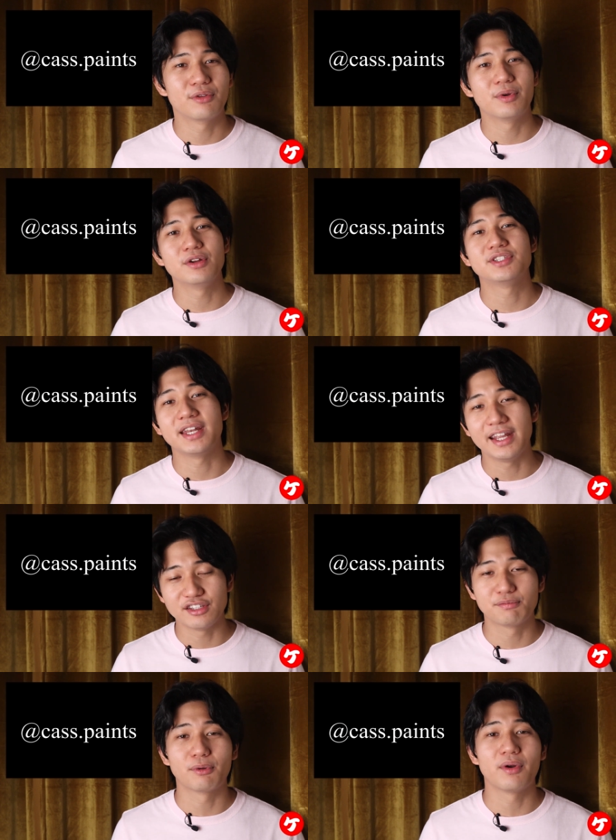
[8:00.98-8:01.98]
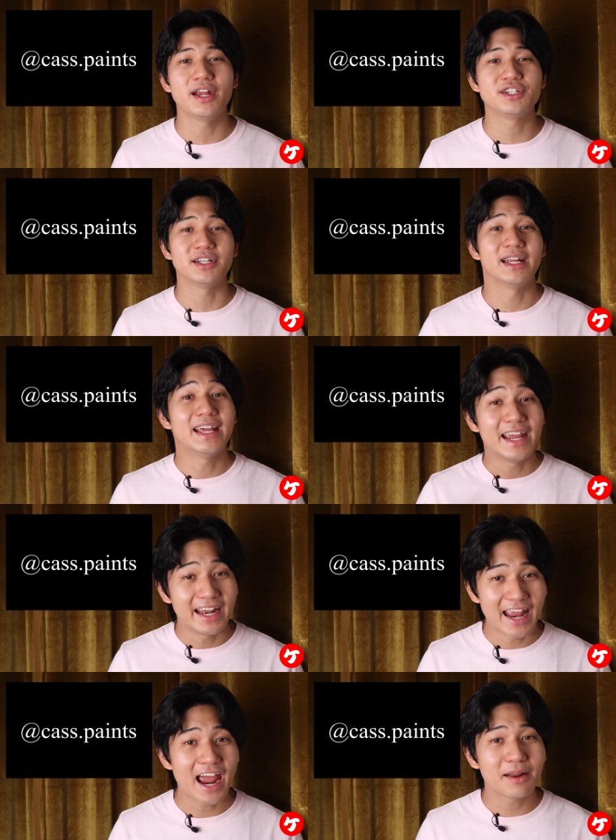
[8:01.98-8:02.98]
with roots and inspiration
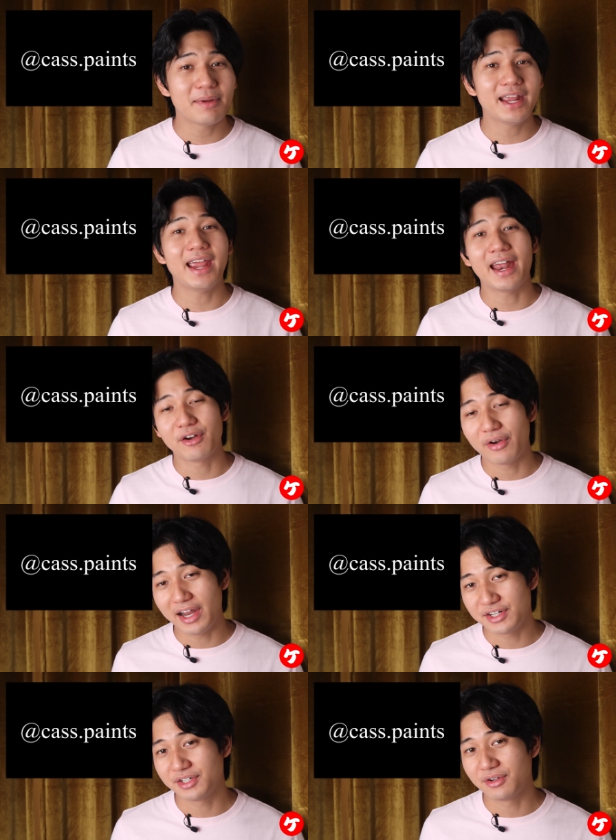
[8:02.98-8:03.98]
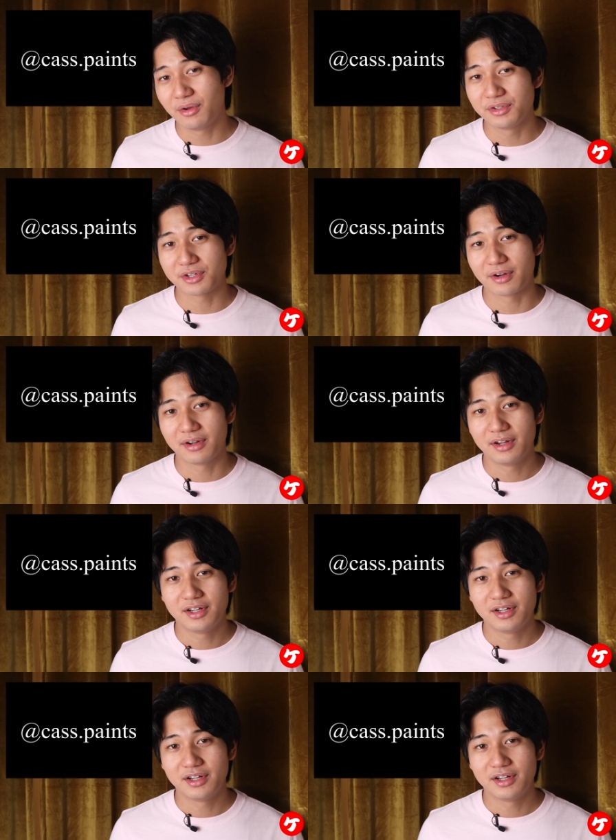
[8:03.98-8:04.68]
in anime and her Asian culture.